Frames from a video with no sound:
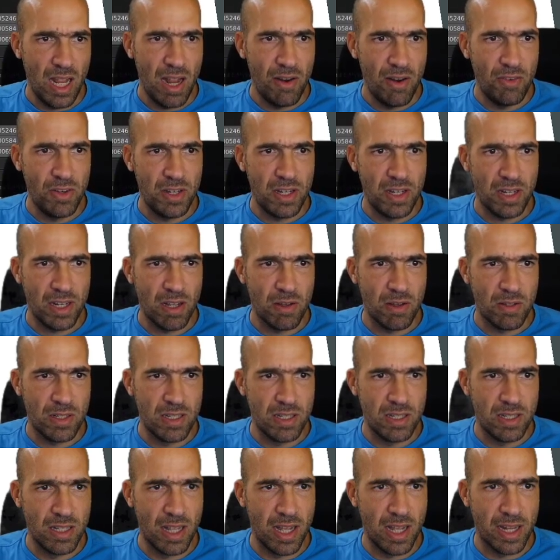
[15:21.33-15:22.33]
Everything
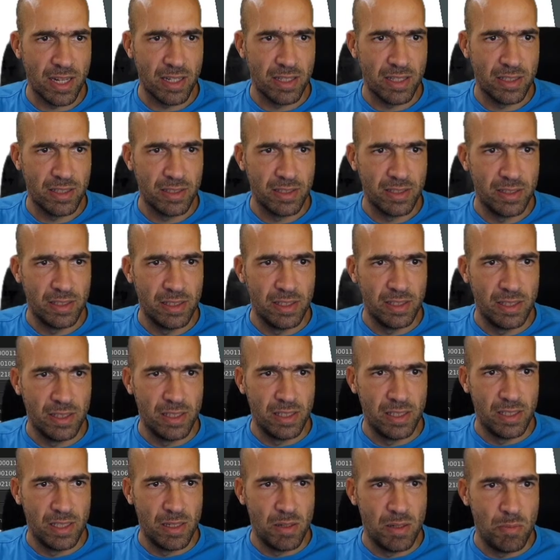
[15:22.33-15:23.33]
else is like
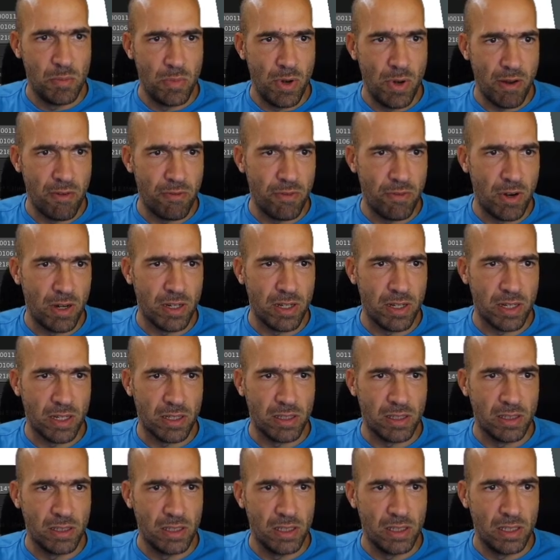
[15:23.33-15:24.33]
brain
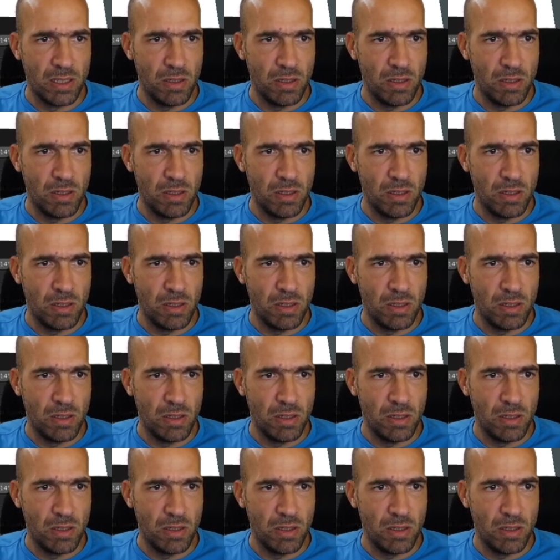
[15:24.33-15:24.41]
farting.